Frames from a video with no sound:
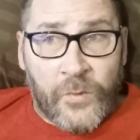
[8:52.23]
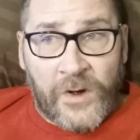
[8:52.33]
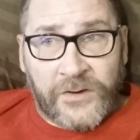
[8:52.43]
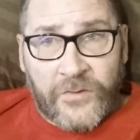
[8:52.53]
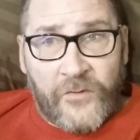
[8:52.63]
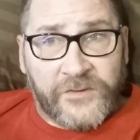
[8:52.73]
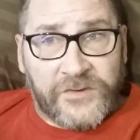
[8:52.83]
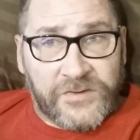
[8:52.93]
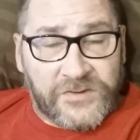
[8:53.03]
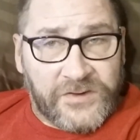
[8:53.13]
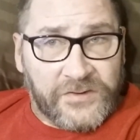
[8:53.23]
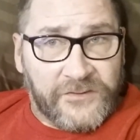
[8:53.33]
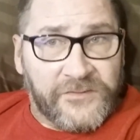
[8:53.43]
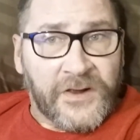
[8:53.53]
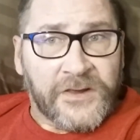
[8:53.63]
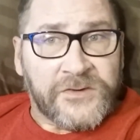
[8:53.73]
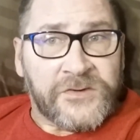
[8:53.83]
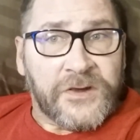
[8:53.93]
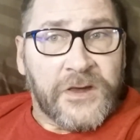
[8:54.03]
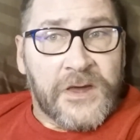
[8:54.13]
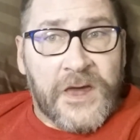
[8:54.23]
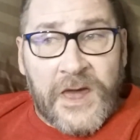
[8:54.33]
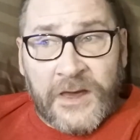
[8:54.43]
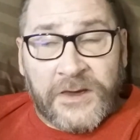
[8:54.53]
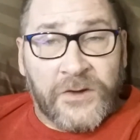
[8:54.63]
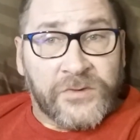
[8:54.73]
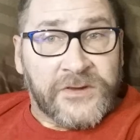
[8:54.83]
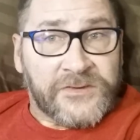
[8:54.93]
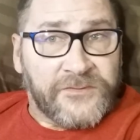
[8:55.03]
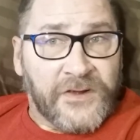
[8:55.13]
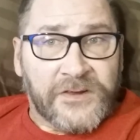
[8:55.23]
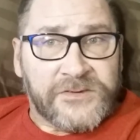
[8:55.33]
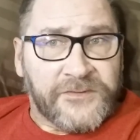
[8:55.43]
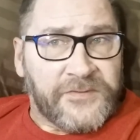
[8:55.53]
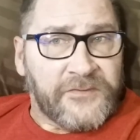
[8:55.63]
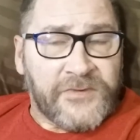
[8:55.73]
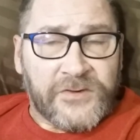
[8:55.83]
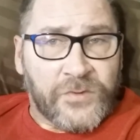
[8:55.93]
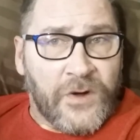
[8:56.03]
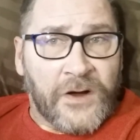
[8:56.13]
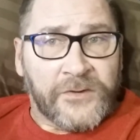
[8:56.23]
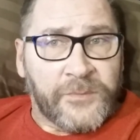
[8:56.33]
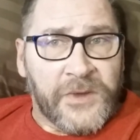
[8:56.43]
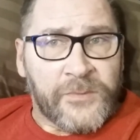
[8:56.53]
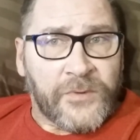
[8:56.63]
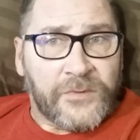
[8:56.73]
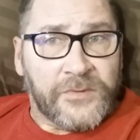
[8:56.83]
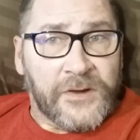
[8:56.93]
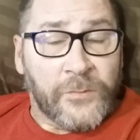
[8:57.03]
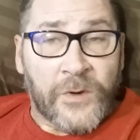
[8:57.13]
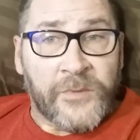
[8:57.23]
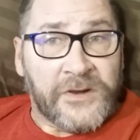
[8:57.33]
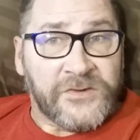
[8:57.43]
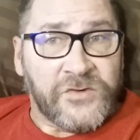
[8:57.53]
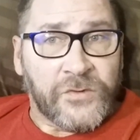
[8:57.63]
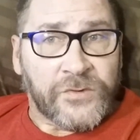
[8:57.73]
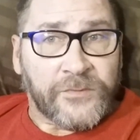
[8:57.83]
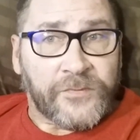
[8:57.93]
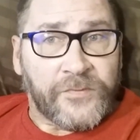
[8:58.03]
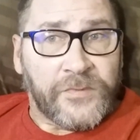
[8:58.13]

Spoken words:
wanting to go over to this other village and kill this village of 50 to 100 people, of women and children.